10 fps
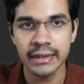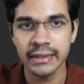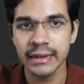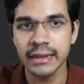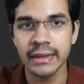
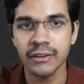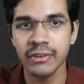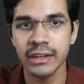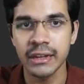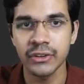Then here
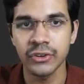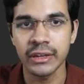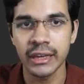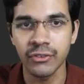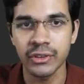we need to
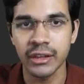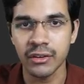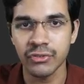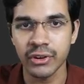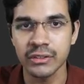give the
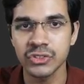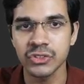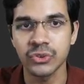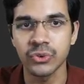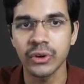reference
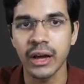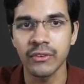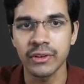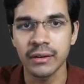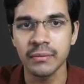to
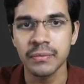our